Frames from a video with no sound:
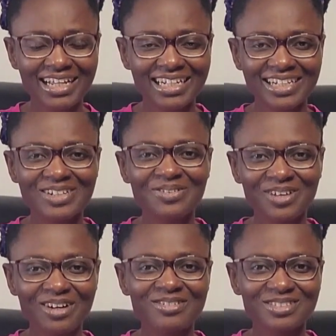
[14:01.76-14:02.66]
They know
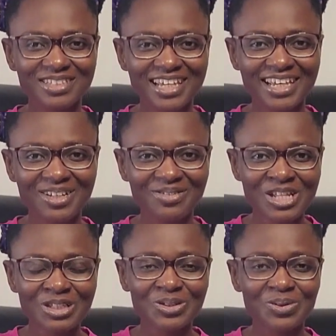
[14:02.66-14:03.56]
how to give.
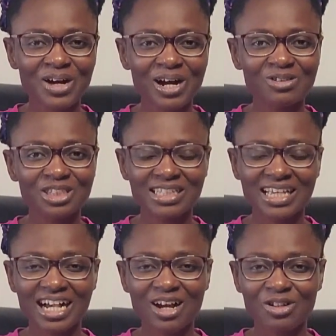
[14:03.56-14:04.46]
So I'll just
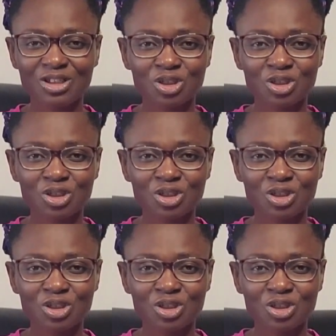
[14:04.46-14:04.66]
encourage